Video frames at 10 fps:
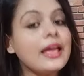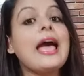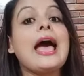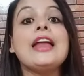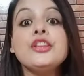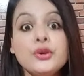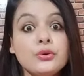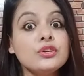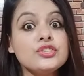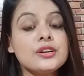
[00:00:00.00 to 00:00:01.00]
And you
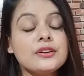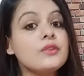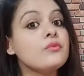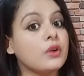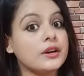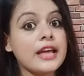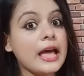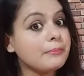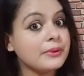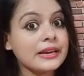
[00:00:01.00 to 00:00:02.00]
know children what
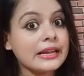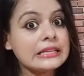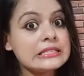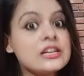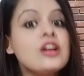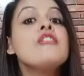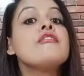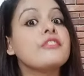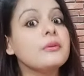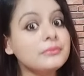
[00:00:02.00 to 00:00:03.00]
happened next?
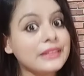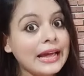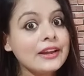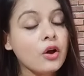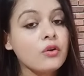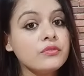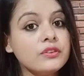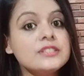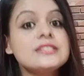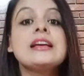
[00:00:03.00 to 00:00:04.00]
From that
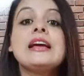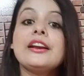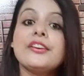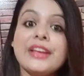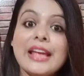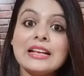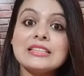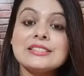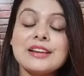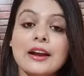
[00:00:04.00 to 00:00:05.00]
onwards, Ria
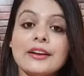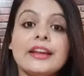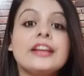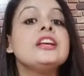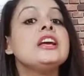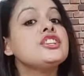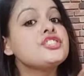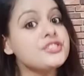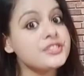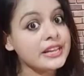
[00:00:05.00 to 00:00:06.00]
started
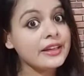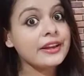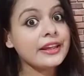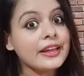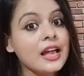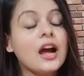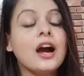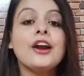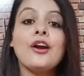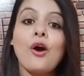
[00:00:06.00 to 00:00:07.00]
sharing
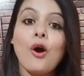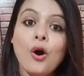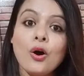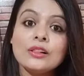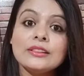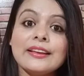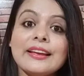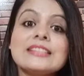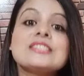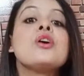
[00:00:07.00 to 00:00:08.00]
her all
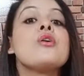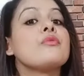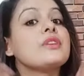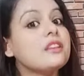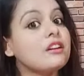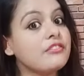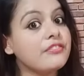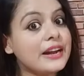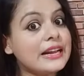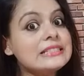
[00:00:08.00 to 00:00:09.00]
things with her
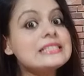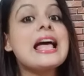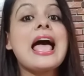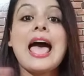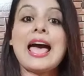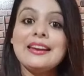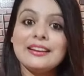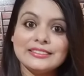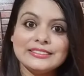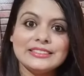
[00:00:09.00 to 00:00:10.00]
friends and
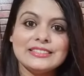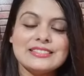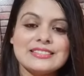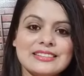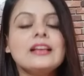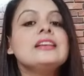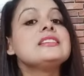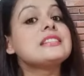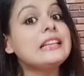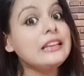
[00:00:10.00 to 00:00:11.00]
others
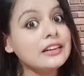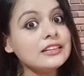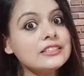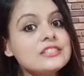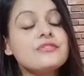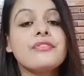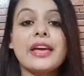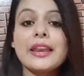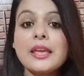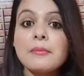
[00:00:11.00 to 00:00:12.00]
she learnt
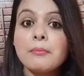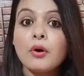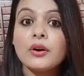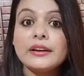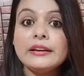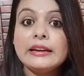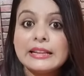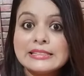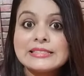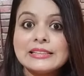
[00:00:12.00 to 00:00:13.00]
very important
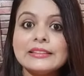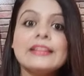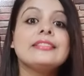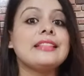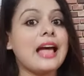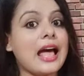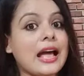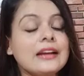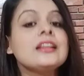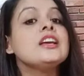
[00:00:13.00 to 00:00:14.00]
lesson
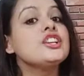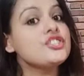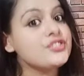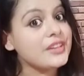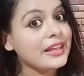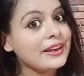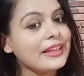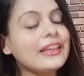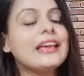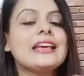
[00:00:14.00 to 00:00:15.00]
that sharing
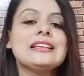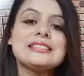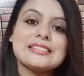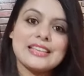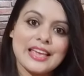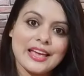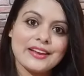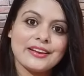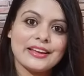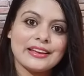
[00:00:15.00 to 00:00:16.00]
is
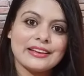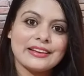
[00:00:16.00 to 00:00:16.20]
caring.